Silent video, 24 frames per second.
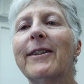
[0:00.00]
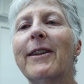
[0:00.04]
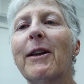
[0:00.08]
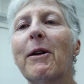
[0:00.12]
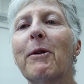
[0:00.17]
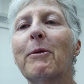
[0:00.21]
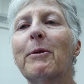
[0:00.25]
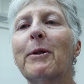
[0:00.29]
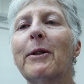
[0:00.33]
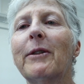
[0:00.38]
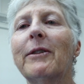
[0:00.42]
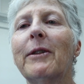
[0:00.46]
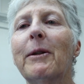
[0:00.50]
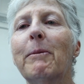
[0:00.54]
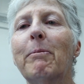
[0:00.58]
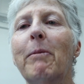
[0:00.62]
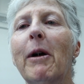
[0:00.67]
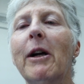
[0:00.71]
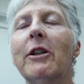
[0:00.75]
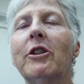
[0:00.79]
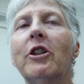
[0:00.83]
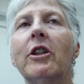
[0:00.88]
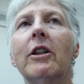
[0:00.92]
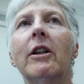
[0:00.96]
there was a
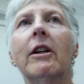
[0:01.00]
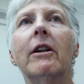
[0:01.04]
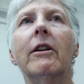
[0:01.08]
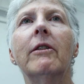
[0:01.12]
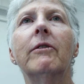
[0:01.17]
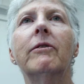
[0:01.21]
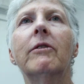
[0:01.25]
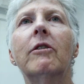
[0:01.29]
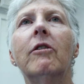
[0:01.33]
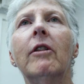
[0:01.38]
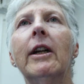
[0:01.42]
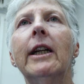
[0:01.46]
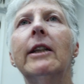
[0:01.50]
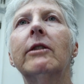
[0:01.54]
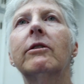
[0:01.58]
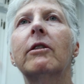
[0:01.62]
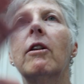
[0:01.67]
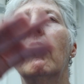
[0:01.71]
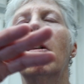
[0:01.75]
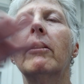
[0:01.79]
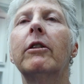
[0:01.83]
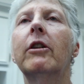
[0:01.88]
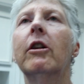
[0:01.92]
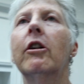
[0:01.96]
bunch of grease
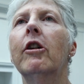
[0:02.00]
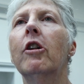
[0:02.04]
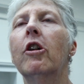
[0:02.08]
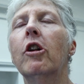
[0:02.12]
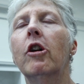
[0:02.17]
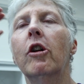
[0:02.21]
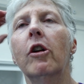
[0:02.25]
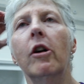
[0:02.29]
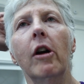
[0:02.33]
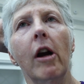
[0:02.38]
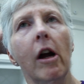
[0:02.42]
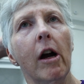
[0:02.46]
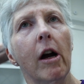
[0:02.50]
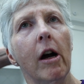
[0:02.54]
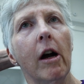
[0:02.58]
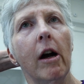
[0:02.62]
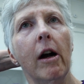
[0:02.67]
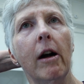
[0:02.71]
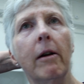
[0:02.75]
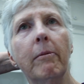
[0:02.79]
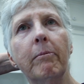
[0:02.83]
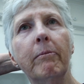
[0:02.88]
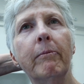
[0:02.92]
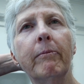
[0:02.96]
on her
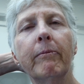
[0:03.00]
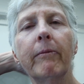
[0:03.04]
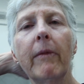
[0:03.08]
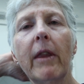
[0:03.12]
um,